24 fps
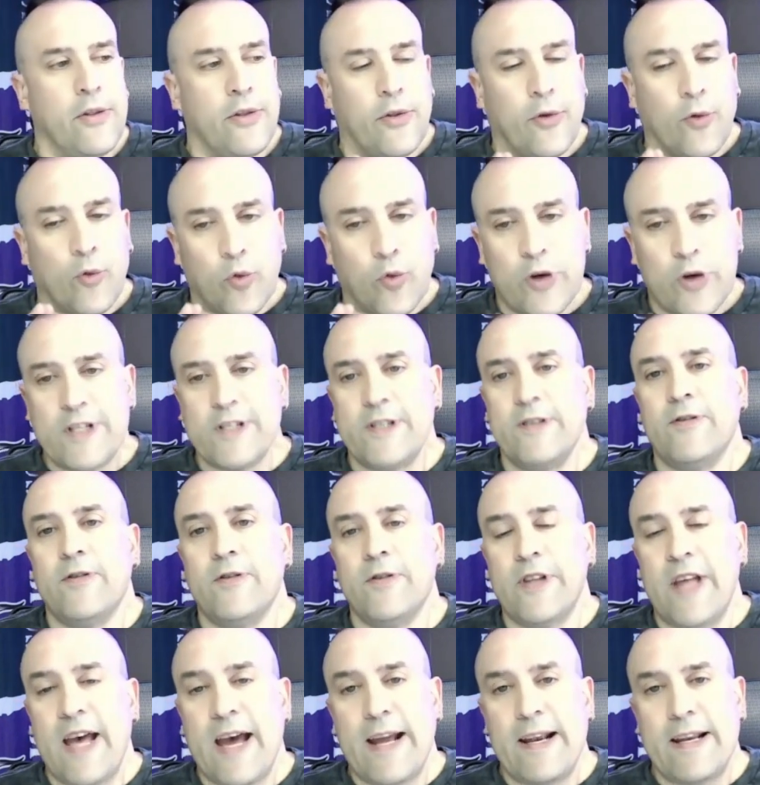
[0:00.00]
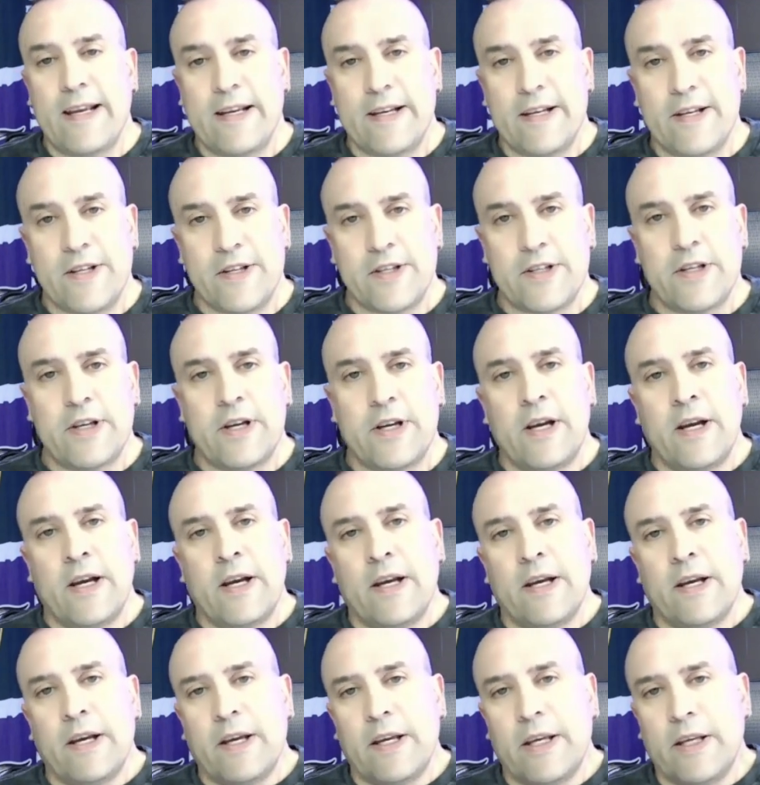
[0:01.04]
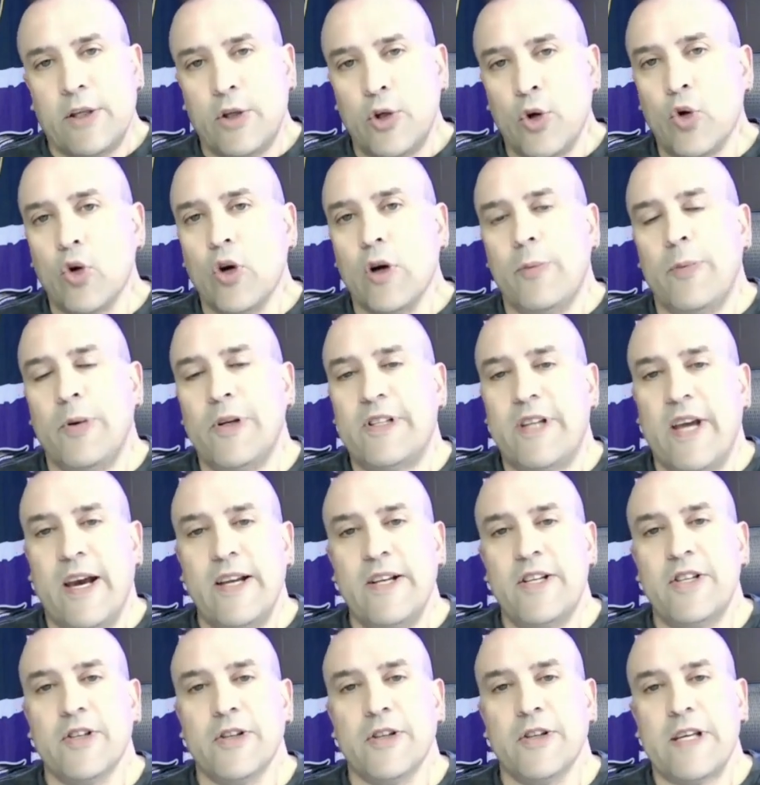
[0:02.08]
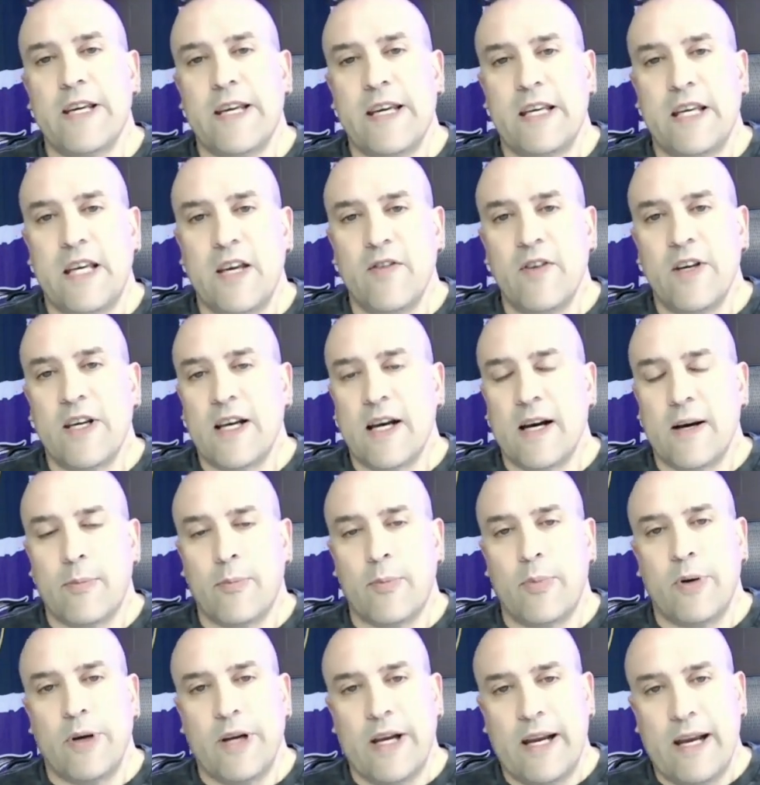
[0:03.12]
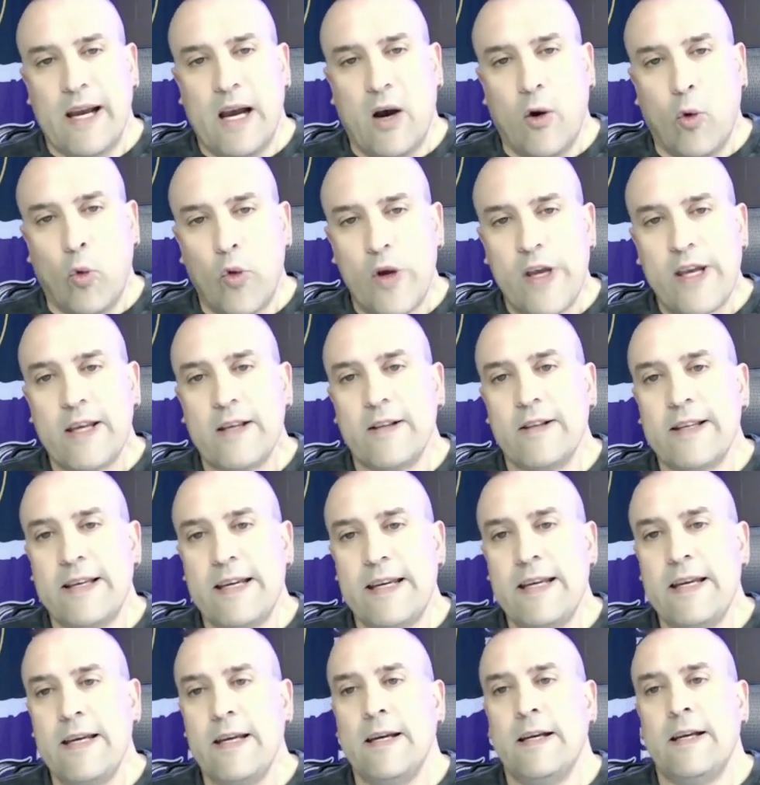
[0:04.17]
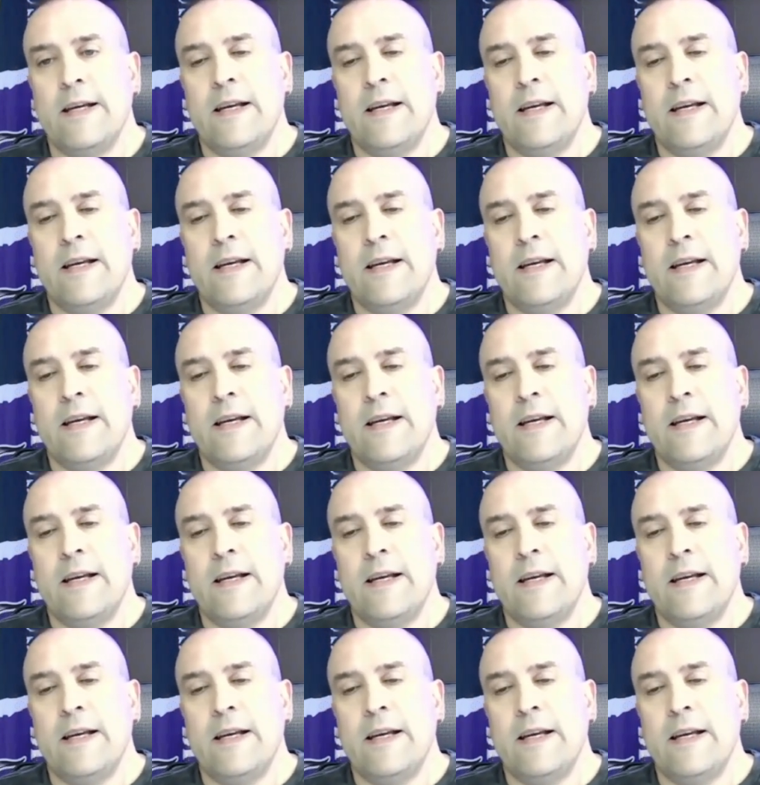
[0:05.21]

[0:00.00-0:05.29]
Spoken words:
The reason for that is you're potentially giving up a weekly